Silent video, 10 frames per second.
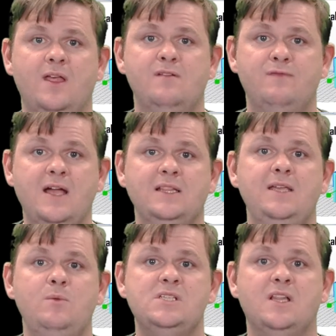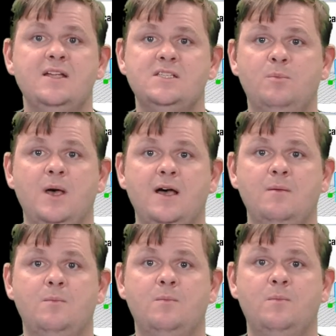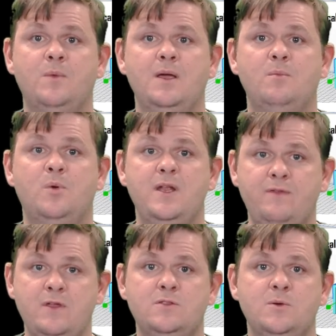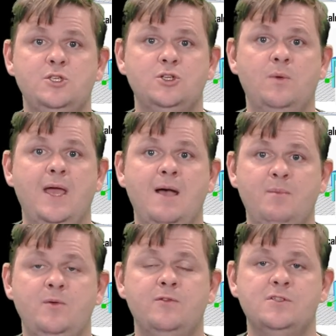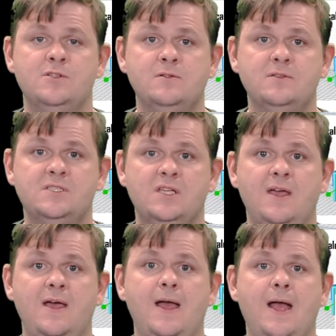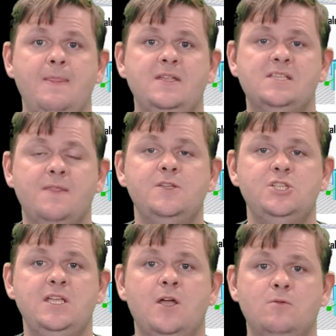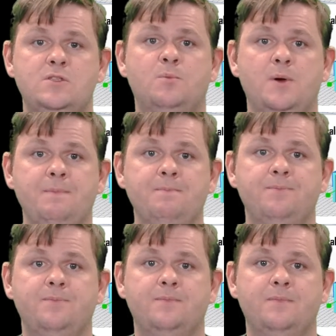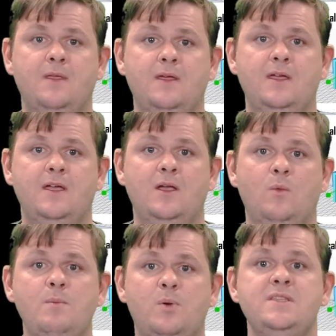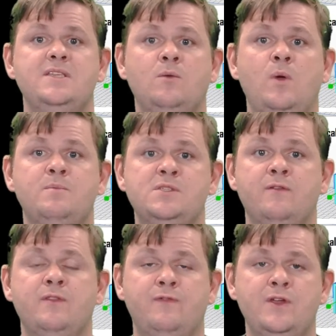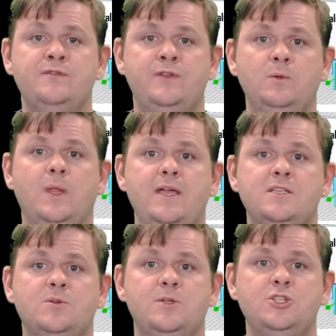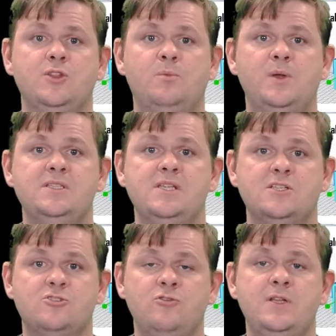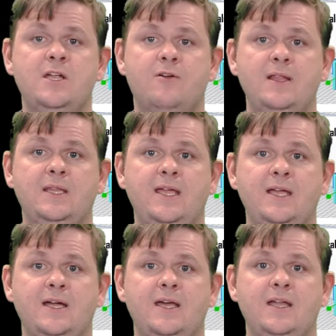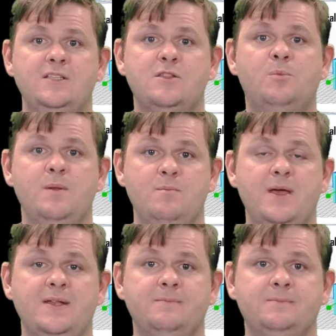Finally, we slice the part, preview to ensure we are happy with the results, and then send the G-code to print. When printing, we observe the first few layers to ensure the print is extruding correctly to the print bed.